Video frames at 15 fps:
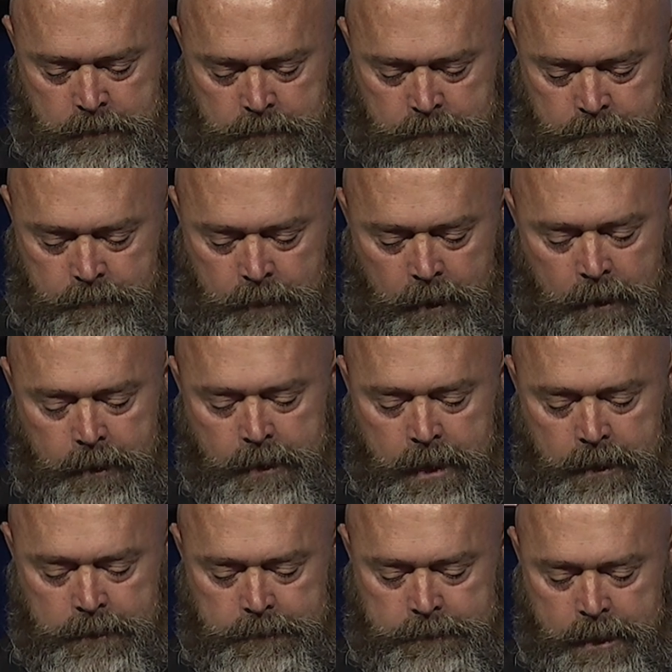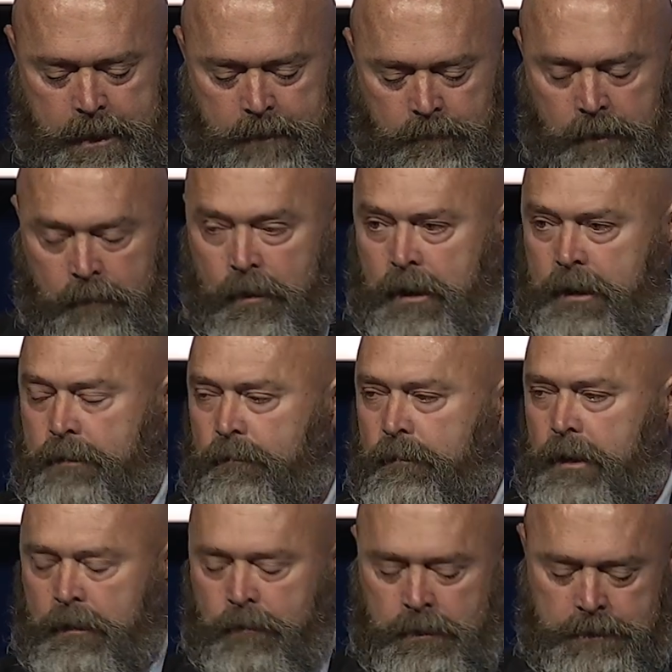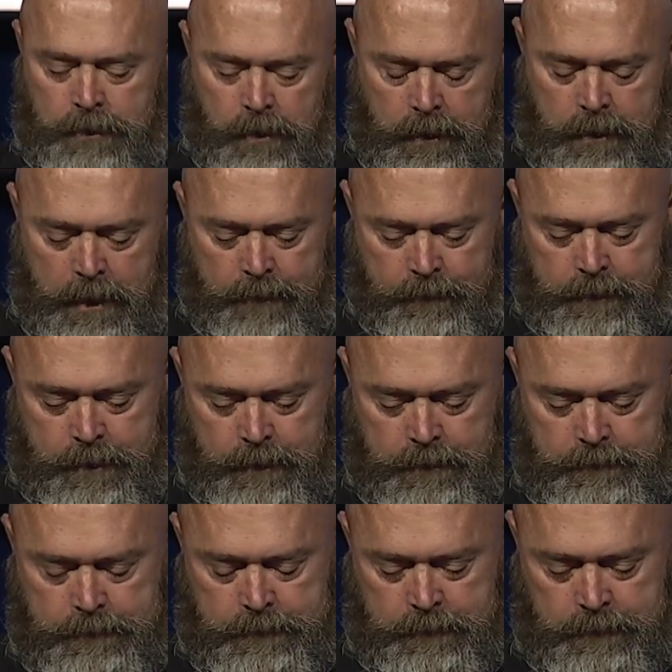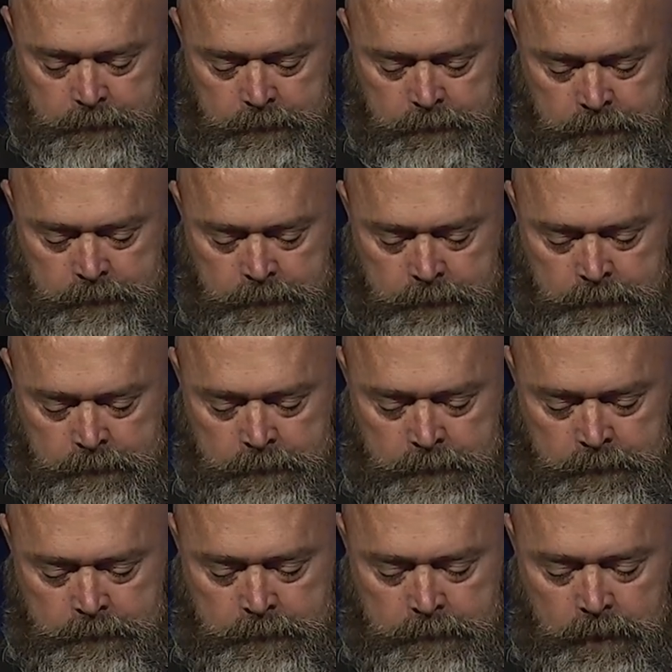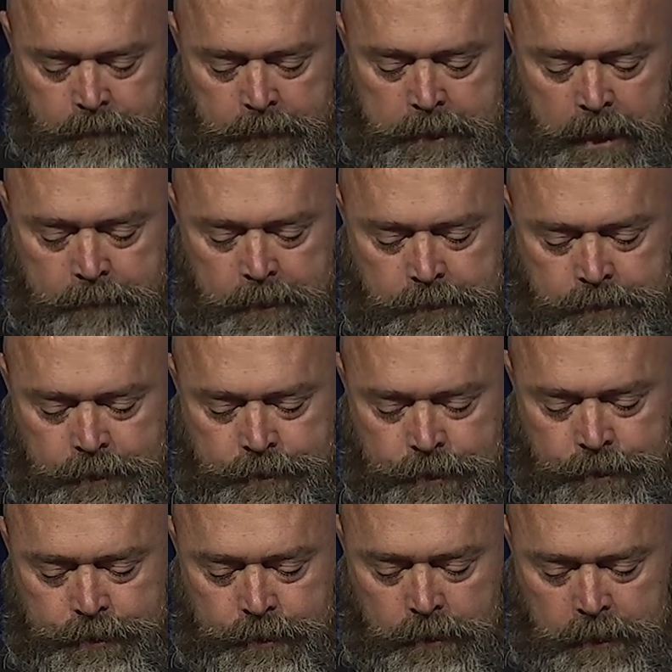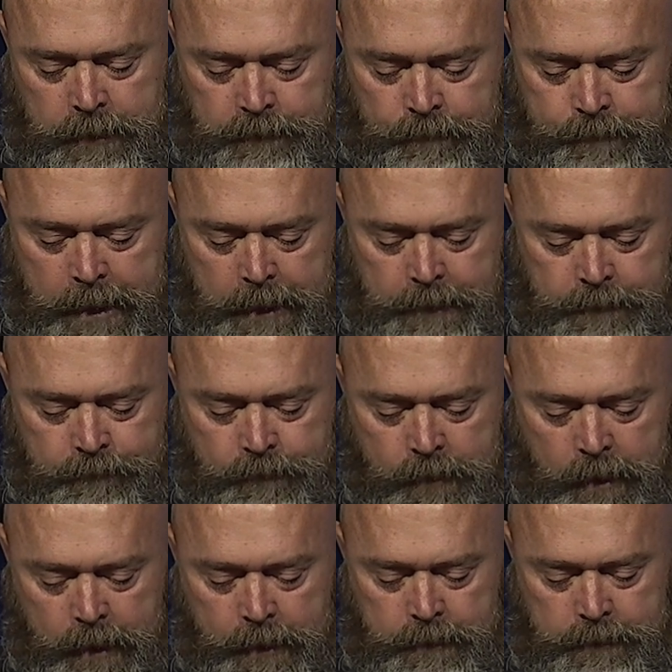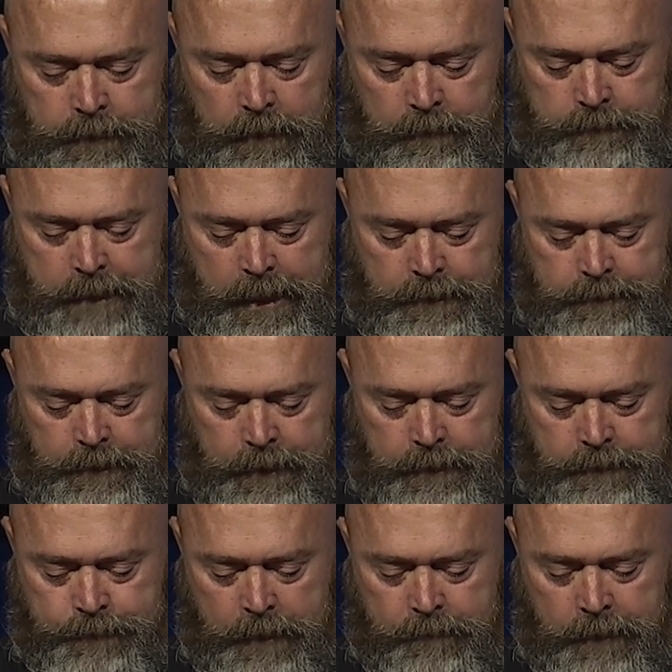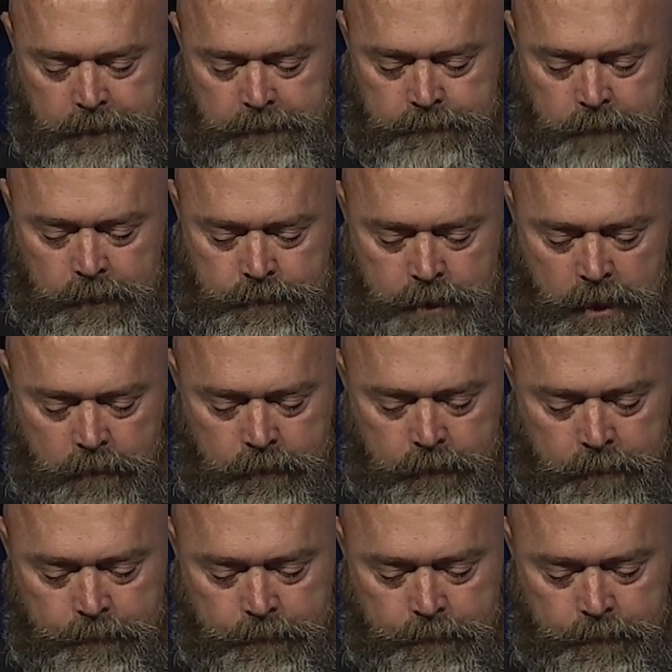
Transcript: But I didn't understand why I wasn't like other kids. I became institutionalised from the age of 9 until I was 18 and spent most of my childhood in